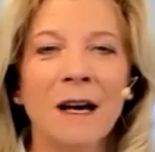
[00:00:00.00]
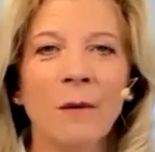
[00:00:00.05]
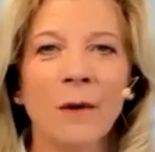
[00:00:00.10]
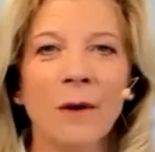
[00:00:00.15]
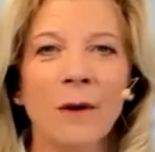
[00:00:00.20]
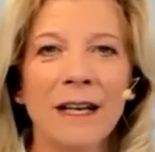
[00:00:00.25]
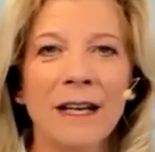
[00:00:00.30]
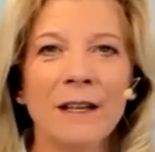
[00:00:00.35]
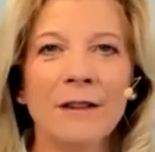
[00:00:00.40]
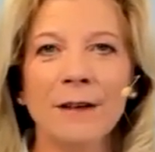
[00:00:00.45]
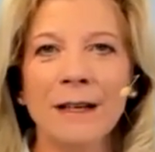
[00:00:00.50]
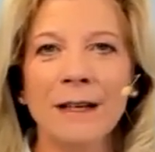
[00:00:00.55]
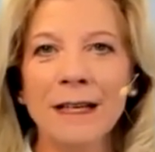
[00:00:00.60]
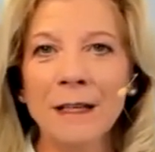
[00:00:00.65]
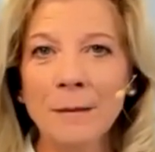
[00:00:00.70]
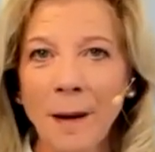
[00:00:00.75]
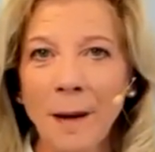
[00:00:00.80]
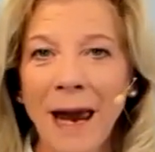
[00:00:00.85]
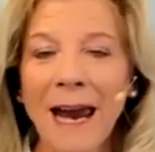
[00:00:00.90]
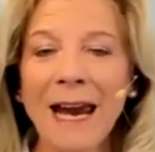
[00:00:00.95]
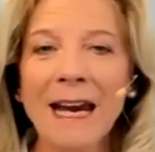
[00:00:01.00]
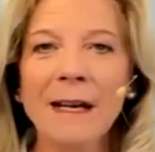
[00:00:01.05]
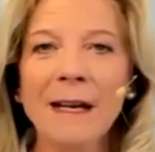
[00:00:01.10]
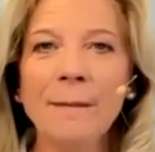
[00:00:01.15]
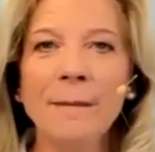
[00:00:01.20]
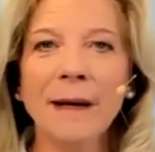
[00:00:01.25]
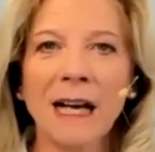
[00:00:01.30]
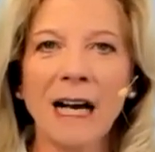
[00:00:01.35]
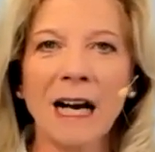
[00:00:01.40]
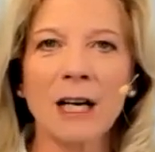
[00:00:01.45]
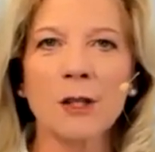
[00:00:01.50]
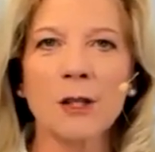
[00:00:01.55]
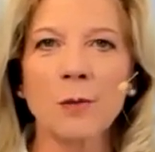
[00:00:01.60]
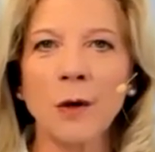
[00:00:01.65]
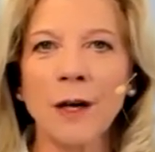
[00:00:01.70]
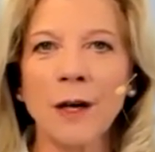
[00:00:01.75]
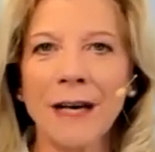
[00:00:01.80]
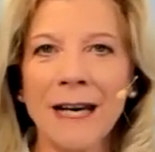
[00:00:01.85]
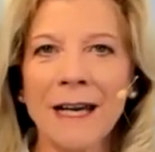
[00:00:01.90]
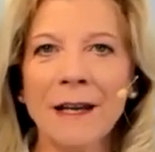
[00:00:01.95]
We're either in pain because
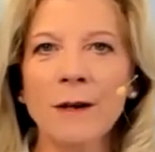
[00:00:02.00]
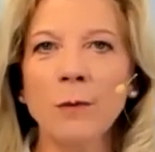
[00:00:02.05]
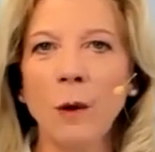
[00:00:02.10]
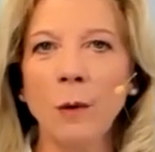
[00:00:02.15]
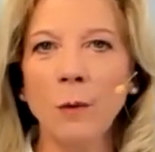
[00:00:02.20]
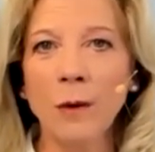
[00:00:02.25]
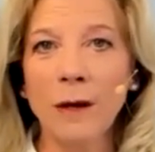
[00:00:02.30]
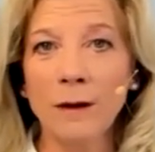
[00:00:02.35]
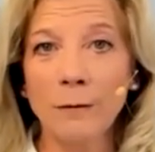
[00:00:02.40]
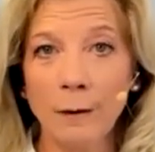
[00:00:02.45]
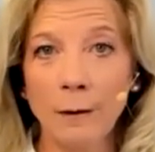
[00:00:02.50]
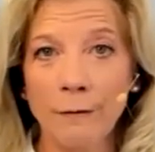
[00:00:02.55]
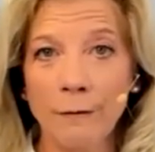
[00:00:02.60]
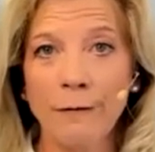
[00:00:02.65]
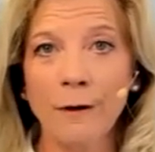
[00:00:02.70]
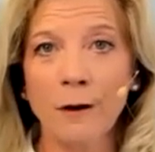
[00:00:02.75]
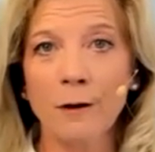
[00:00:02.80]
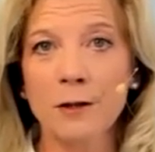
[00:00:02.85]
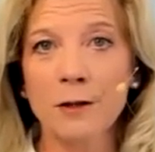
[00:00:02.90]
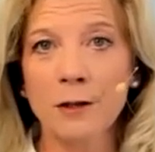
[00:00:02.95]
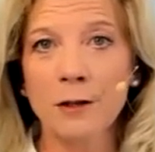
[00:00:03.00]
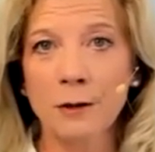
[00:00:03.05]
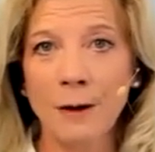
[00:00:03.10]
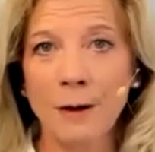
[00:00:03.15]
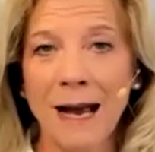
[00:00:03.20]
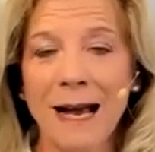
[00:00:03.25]
we're in what we refer to